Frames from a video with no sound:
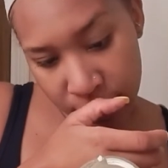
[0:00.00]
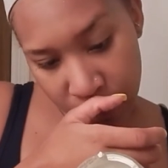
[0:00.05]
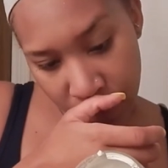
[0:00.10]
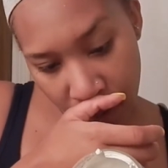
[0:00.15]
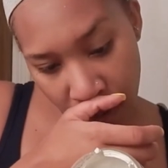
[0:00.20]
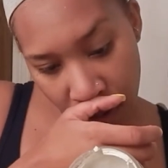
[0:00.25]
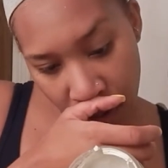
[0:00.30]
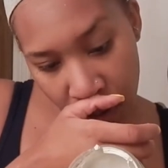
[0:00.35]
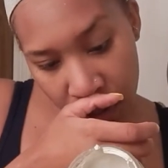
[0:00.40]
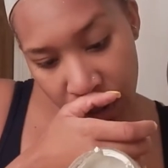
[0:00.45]
so
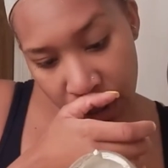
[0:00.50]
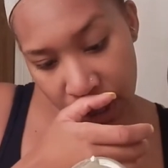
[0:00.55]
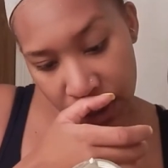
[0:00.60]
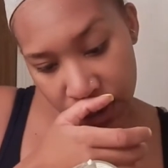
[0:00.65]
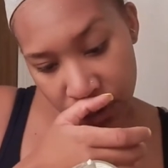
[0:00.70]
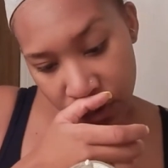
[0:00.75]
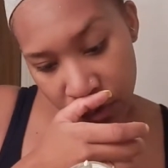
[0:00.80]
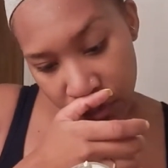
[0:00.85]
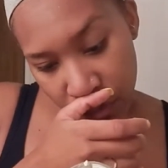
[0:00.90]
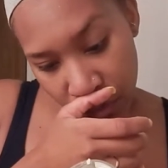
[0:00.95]
all
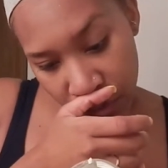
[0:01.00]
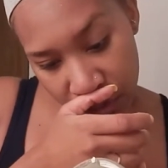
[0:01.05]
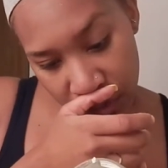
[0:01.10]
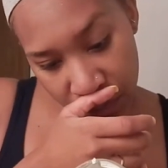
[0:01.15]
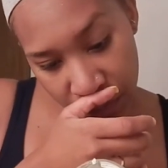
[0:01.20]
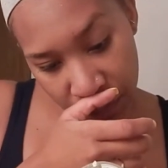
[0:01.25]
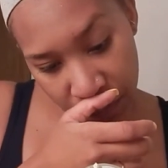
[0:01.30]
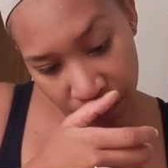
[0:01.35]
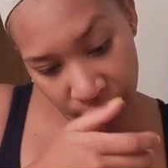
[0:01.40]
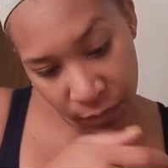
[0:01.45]
natural,
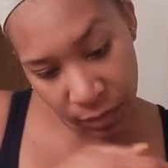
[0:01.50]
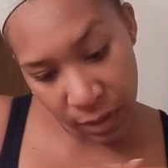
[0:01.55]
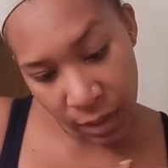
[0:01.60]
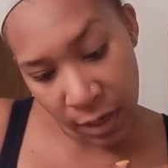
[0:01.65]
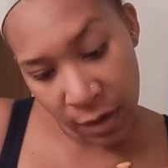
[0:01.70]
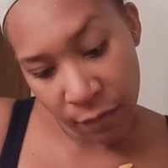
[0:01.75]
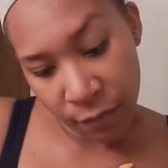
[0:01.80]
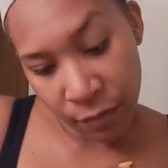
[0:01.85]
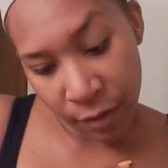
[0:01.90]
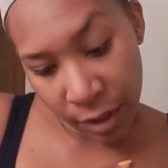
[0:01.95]
multi-benefit,
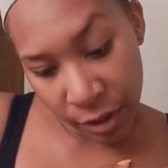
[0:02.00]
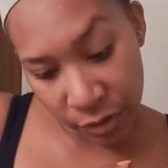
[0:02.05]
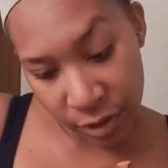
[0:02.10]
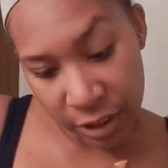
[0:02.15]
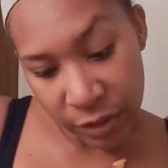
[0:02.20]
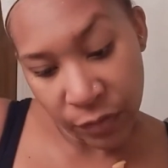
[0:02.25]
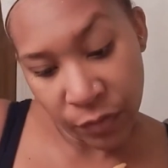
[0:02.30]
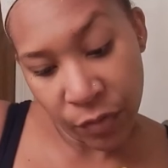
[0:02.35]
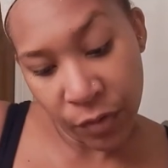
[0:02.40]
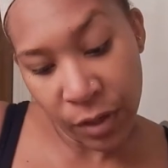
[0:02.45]
and
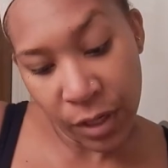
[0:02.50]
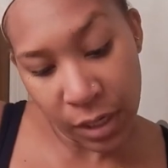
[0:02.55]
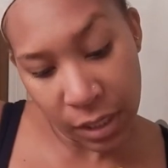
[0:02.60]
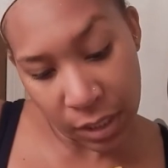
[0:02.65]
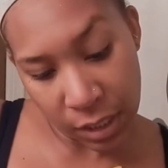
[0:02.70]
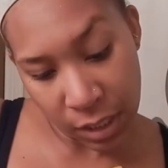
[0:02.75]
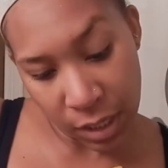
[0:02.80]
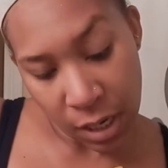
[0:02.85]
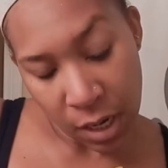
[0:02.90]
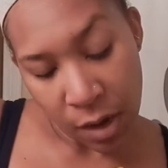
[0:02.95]

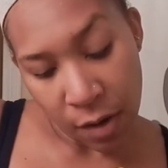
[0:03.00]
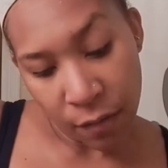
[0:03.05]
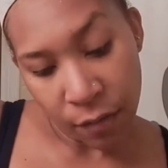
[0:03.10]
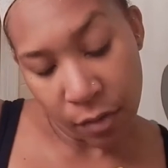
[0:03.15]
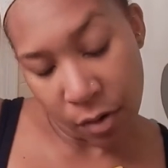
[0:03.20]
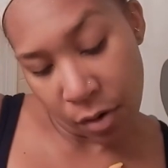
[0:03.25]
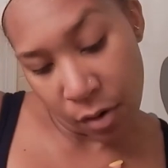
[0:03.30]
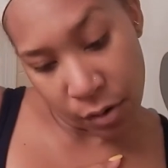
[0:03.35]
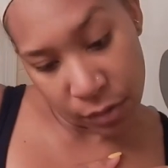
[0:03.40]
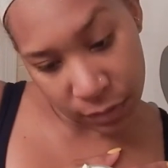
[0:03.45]
fragrance-free
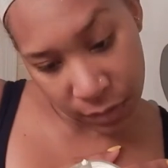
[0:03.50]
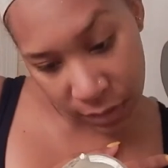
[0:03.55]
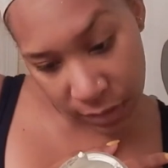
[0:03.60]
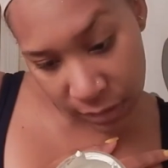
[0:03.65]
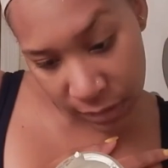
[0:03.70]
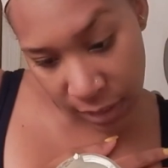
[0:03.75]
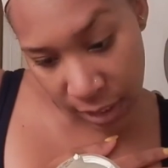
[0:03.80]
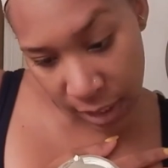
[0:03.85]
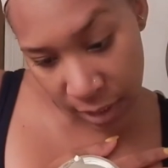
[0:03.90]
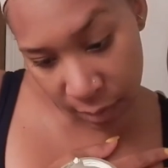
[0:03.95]
for all
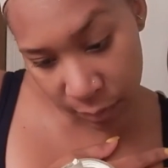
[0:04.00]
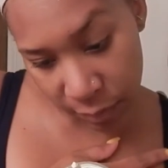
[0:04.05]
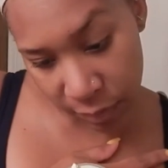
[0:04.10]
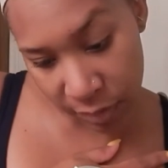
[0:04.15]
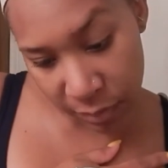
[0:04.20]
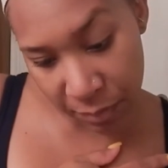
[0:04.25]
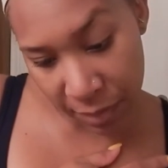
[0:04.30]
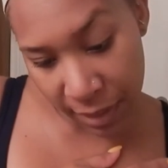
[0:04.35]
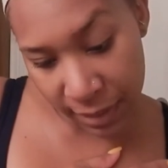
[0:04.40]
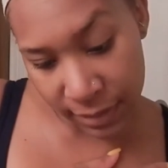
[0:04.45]
skin types.
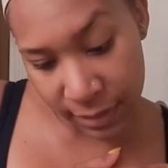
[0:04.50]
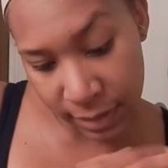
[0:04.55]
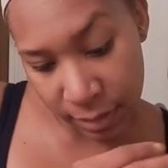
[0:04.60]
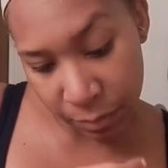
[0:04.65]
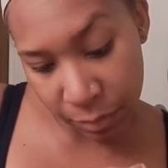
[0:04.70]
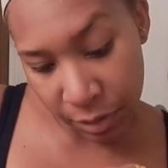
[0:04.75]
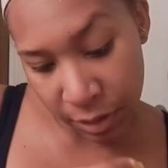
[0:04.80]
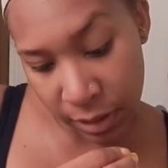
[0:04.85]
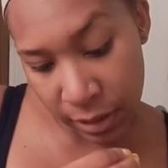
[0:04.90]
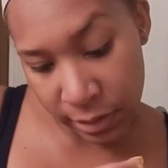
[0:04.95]
This mask
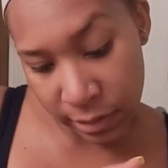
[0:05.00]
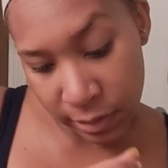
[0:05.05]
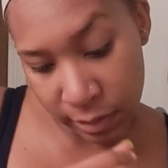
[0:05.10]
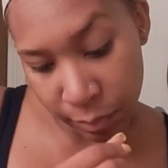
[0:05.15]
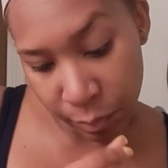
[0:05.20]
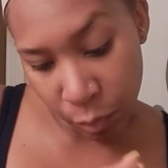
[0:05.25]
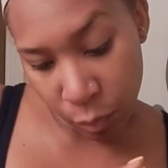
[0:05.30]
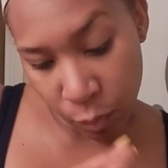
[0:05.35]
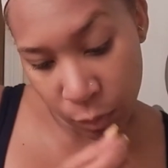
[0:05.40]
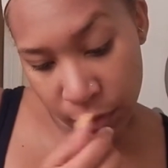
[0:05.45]
deeply cleanses
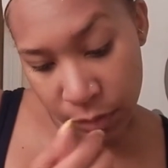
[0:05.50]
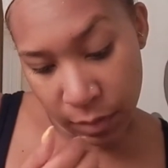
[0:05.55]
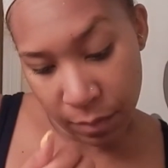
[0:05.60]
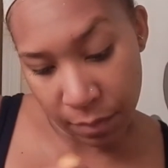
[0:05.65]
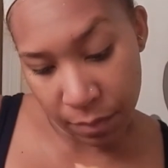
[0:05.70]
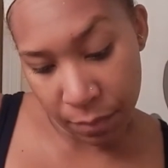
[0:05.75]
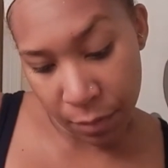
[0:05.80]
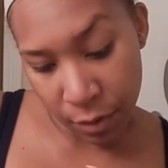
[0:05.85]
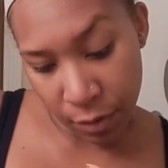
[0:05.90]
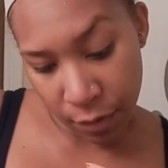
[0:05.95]
pores
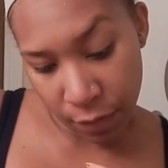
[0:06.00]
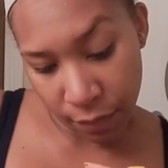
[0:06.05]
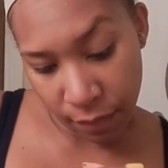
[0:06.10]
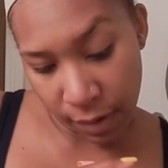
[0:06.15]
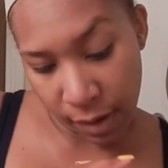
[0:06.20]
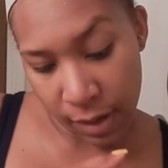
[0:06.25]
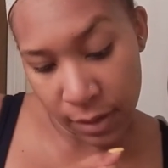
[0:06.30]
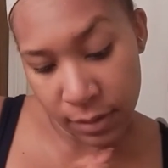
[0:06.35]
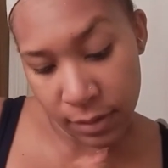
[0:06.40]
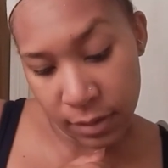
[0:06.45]
and
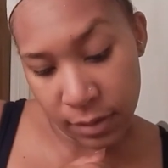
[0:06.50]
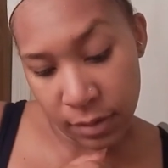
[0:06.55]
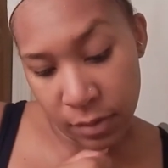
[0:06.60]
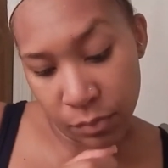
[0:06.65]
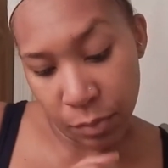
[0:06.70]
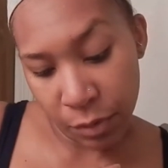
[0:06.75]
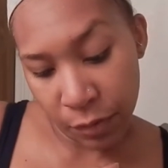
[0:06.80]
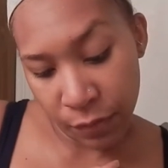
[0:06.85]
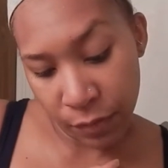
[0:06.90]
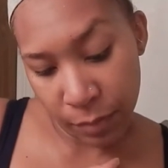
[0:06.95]
purifies. This is the
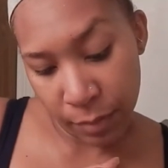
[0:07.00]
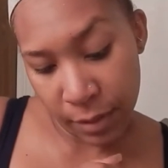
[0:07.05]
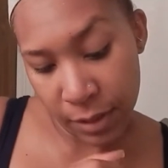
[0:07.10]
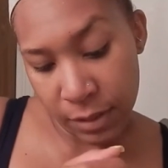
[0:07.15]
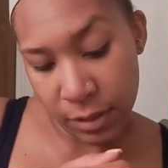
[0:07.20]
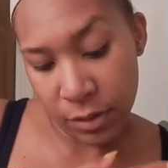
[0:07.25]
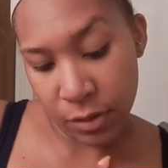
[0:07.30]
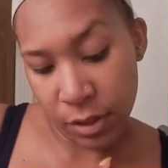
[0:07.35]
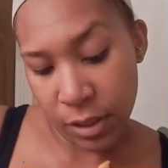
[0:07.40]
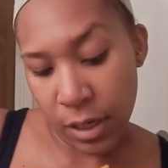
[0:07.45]
perfect
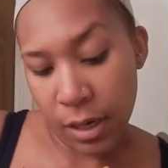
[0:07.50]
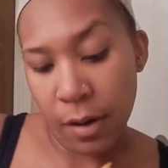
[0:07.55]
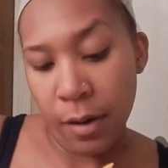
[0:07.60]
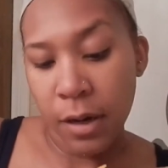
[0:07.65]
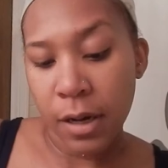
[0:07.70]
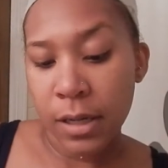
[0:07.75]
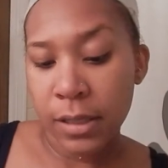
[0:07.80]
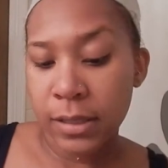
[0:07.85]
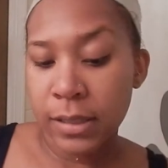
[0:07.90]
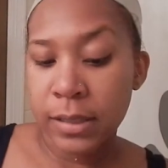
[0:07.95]
base to create a
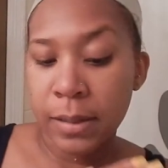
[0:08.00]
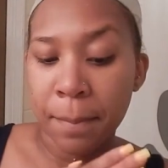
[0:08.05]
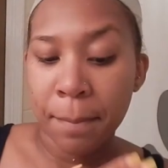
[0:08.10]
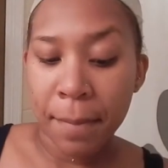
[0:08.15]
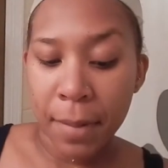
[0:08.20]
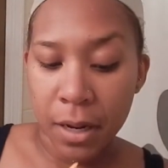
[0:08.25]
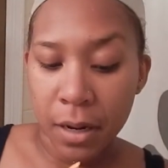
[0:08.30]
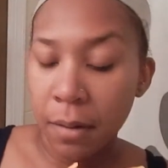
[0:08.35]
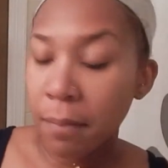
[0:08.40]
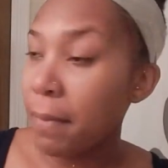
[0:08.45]
custom
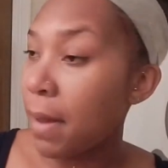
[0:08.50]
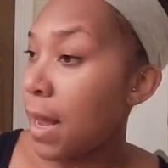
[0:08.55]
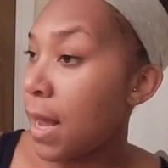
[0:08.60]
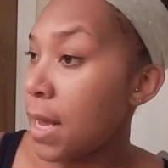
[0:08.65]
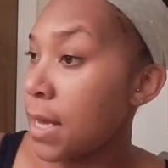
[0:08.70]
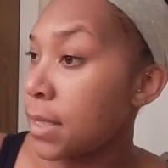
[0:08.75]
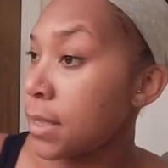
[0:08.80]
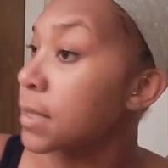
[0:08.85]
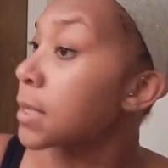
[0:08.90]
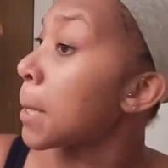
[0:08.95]
mud
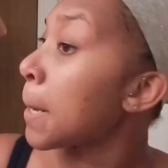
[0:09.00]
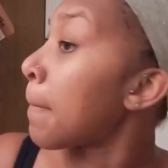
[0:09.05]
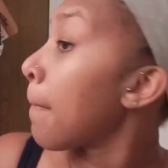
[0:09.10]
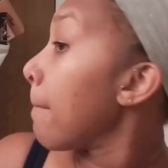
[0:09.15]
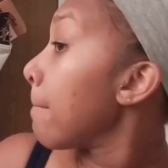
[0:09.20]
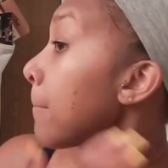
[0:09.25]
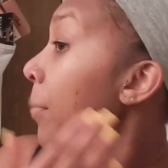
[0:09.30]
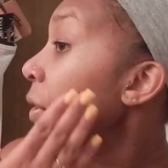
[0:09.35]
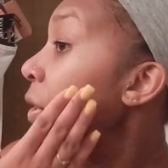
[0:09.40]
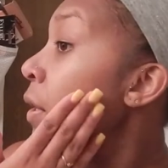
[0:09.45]
mask.
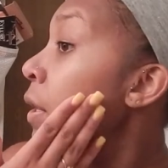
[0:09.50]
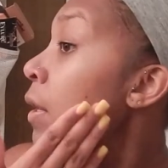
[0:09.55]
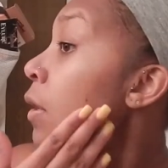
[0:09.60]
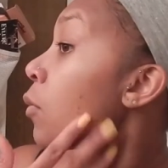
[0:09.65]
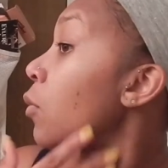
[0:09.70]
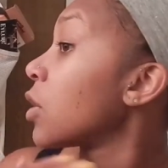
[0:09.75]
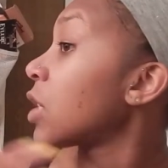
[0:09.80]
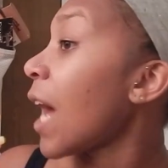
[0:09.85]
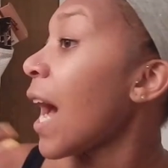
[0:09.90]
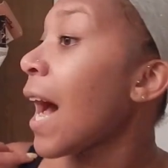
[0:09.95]

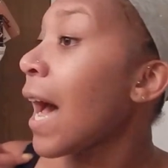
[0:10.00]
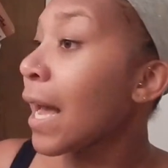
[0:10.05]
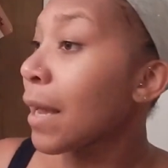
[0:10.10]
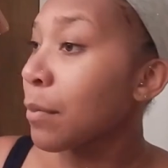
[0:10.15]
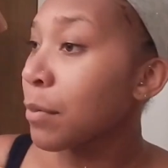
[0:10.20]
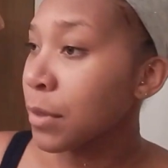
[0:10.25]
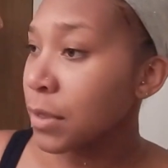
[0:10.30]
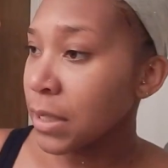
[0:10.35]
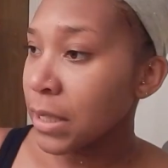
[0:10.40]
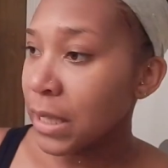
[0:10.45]
Which
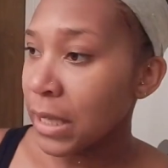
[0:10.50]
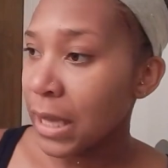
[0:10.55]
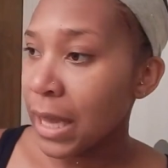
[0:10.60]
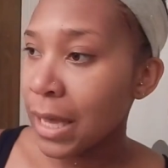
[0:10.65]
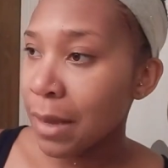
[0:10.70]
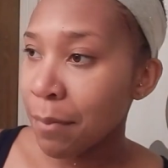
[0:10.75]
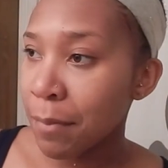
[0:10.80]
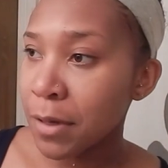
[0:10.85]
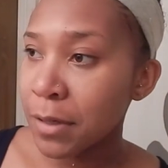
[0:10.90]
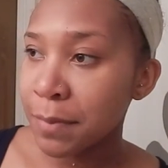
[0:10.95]
I personally
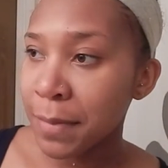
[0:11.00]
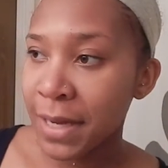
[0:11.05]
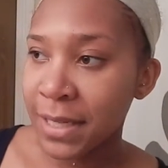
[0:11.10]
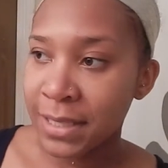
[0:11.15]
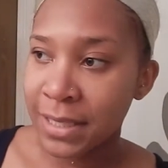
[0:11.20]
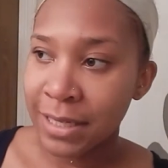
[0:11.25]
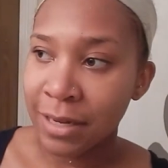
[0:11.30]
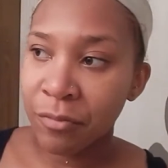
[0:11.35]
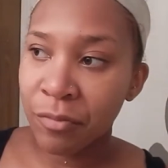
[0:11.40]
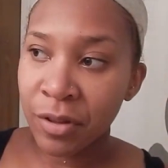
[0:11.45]
like mud
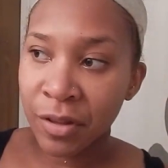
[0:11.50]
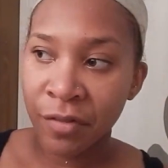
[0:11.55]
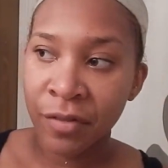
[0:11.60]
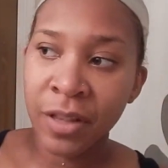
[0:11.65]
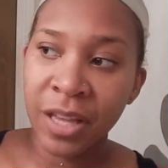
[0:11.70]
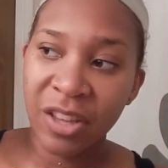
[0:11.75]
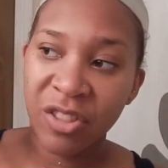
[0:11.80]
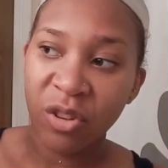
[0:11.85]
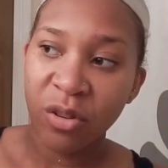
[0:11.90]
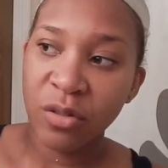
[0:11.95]
masks because I really
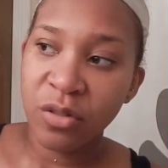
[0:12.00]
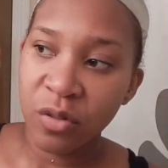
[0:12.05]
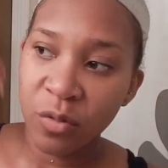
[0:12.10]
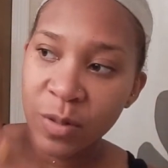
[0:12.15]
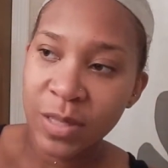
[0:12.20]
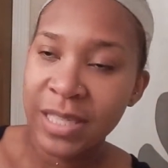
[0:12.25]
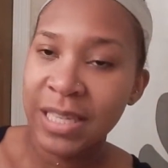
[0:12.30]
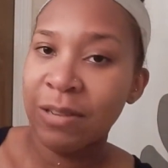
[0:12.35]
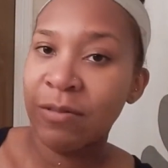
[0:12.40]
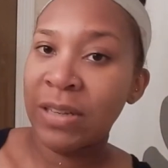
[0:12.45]
feel like those are the
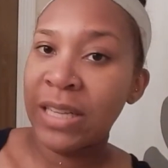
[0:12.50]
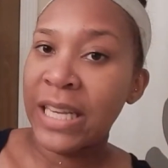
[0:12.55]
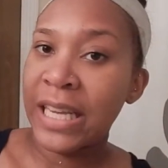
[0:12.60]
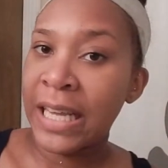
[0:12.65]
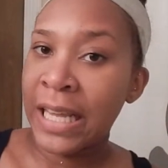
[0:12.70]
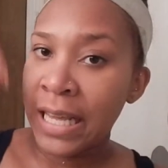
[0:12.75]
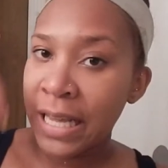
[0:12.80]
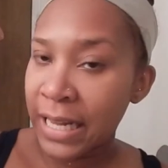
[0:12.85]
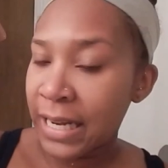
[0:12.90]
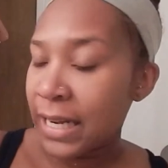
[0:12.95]
ones that
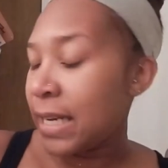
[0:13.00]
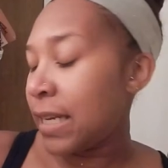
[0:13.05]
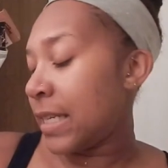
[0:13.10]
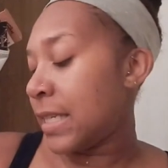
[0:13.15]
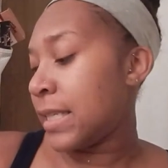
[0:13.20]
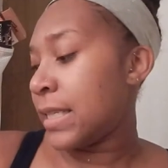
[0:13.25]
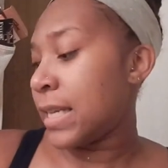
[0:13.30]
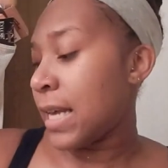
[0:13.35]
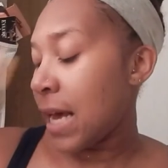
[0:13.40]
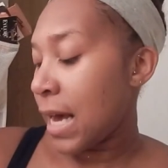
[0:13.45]
really get
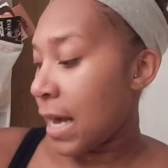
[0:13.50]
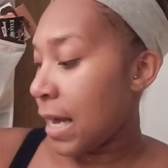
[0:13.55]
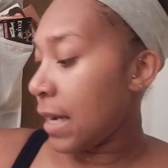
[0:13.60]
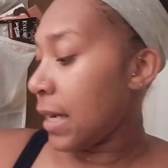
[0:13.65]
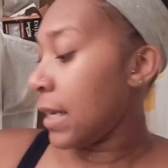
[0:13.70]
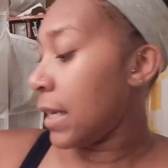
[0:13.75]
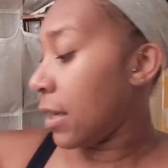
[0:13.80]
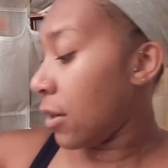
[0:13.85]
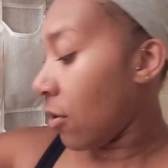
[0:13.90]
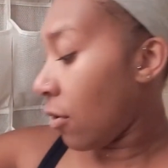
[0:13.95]
inside
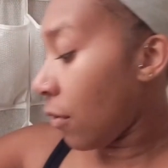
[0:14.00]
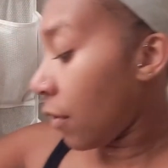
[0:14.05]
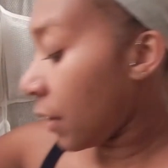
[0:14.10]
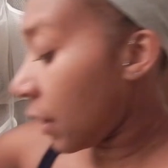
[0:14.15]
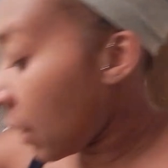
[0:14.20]
and get all the